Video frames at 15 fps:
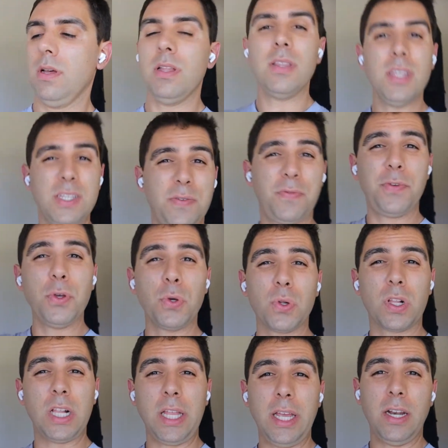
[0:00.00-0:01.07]
this fuel
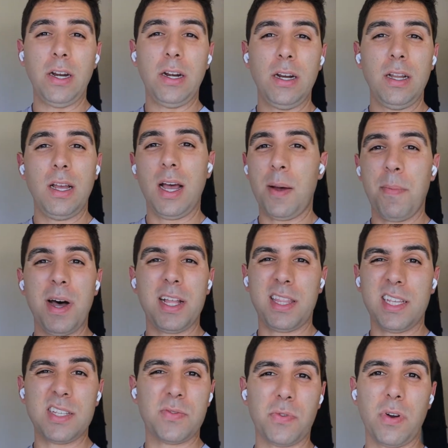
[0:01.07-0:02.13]
cleaner. I bought
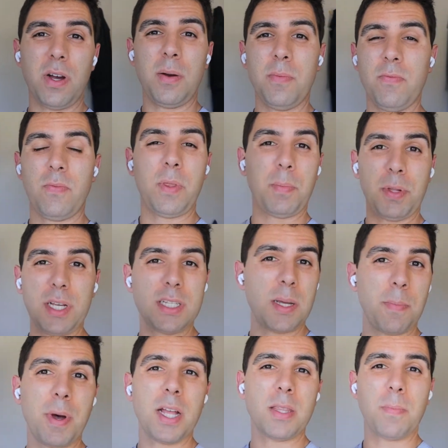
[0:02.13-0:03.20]
this from the place I
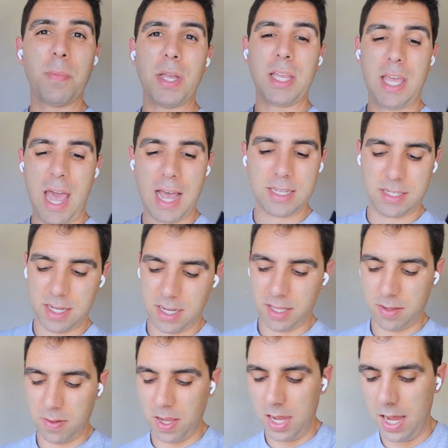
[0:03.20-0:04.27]
bought the big gas tank.
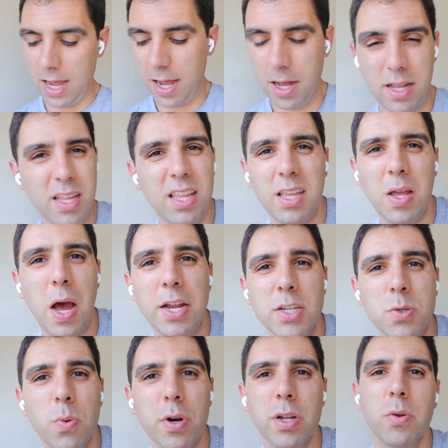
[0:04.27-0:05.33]
I
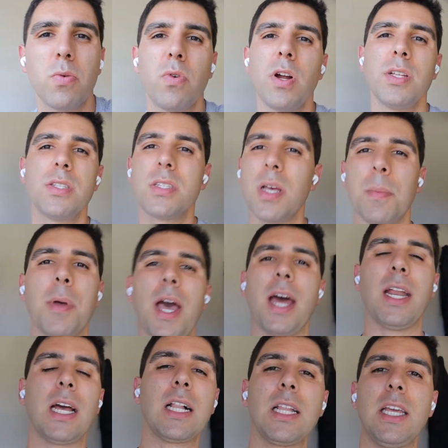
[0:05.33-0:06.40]
just wanted to run some
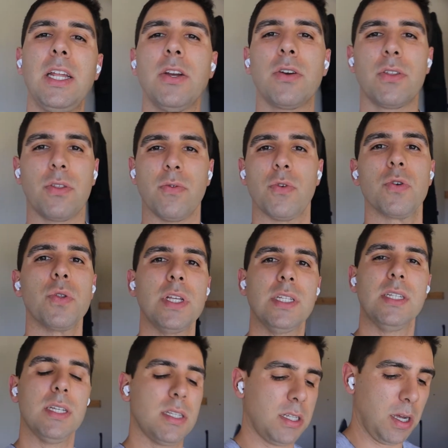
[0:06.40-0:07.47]
kind of cleaner through the
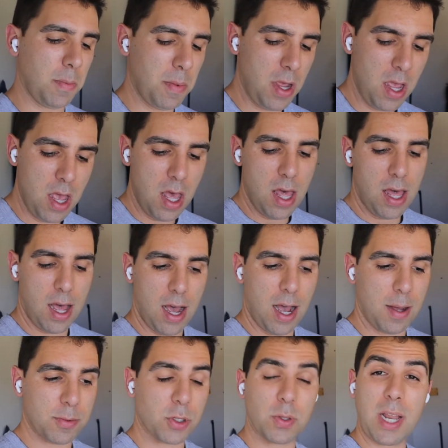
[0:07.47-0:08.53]
system.
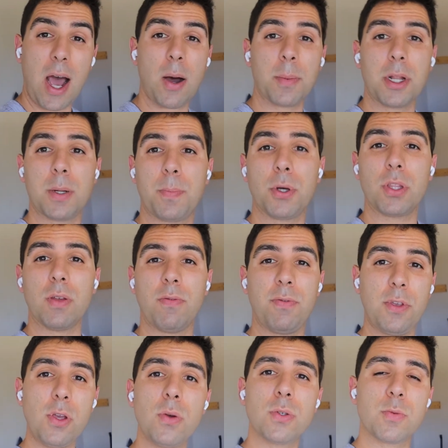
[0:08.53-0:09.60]
So now I'm gonna put the
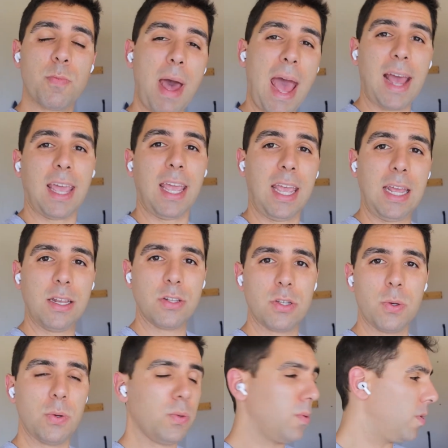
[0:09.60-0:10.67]
fuse back
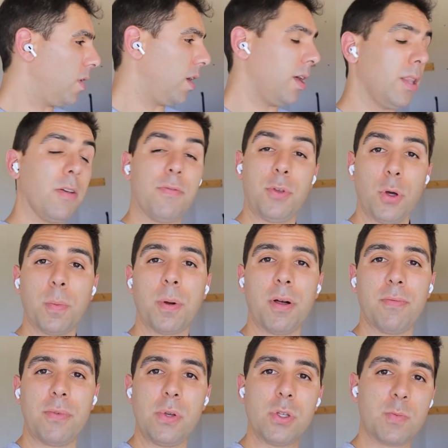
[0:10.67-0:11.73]
into, the fuel
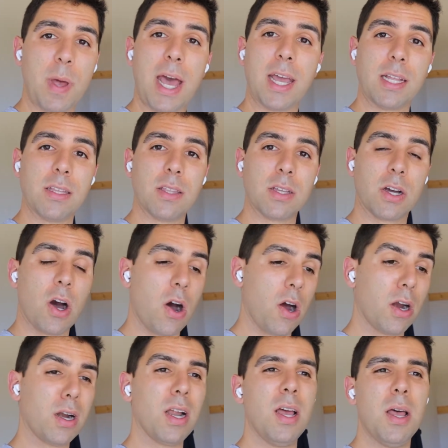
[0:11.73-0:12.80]
pump fuse back into the
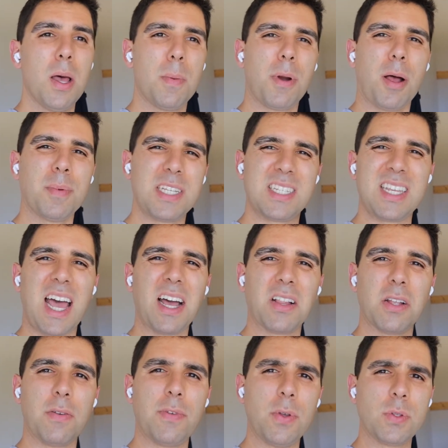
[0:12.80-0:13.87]
car. Probably
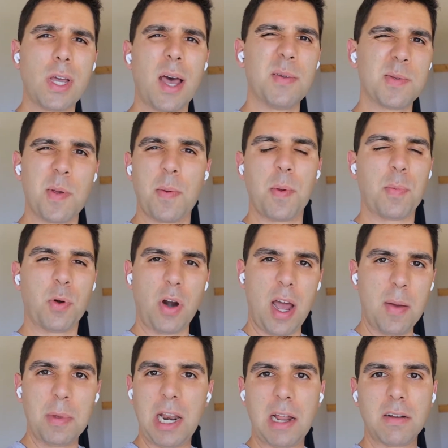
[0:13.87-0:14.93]
cycle it a few times, maybe
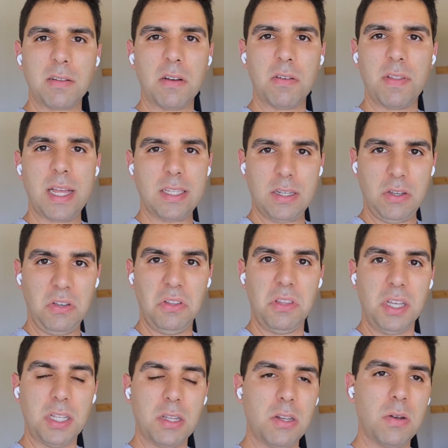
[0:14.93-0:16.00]
prime it. I don't know if that's a good
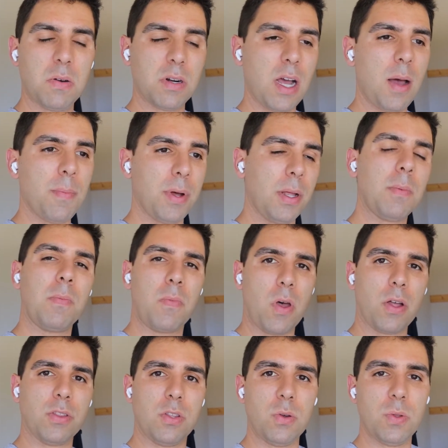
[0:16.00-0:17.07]
thing to do or not, but
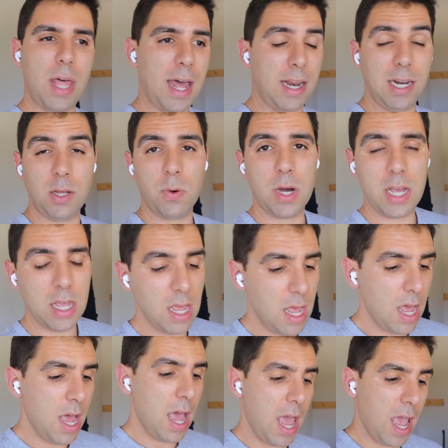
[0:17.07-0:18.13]
I'll do that anyway.
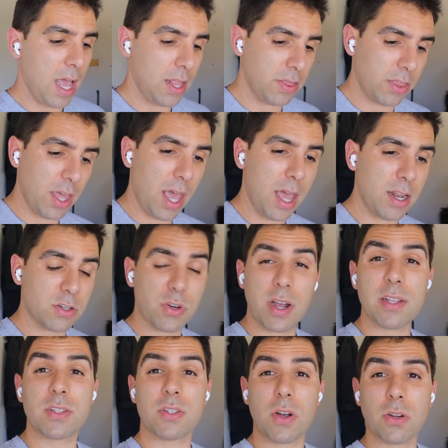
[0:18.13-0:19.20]
And then try
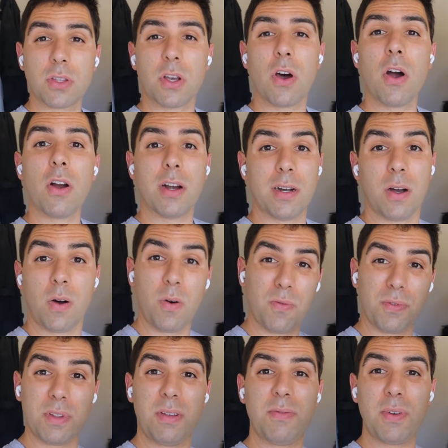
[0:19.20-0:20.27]
and start the car, and
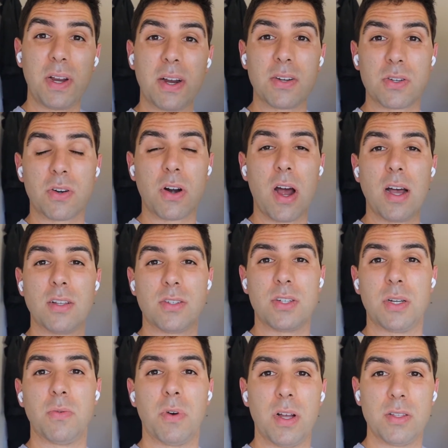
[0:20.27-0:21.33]
hopefully, fingers crossed,
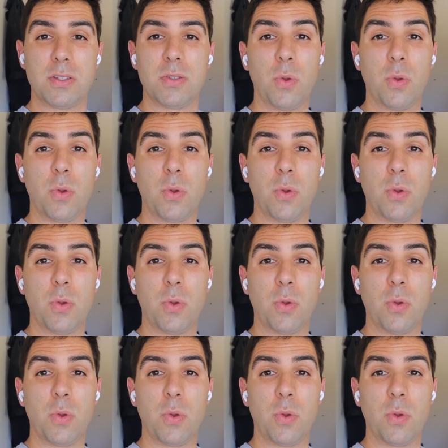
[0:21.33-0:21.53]
she runs